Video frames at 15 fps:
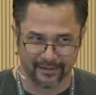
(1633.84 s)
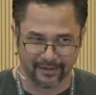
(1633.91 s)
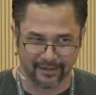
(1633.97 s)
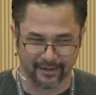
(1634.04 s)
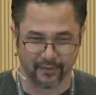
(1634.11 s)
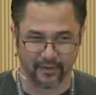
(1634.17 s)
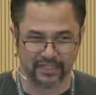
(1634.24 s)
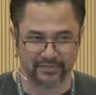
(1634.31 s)
In
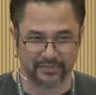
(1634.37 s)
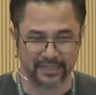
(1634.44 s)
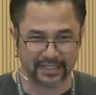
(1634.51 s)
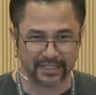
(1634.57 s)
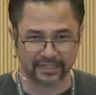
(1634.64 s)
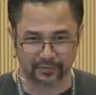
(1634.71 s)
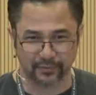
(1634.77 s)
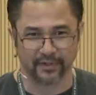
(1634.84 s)
other words,
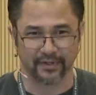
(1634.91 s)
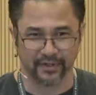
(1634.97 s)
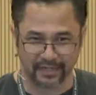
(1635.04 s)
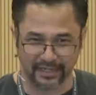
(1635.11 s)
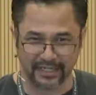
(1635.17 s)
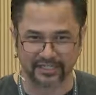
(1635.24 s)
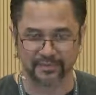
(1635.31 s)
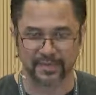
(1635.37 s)
because we're the
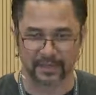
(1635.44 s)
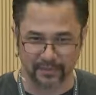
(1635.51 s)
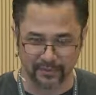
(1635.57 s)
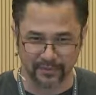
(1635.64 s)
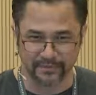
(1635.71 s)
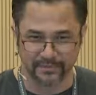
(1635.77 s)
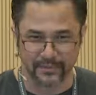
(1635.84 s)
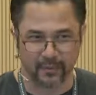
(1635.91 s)
Linux
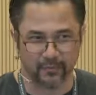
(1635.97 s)
people,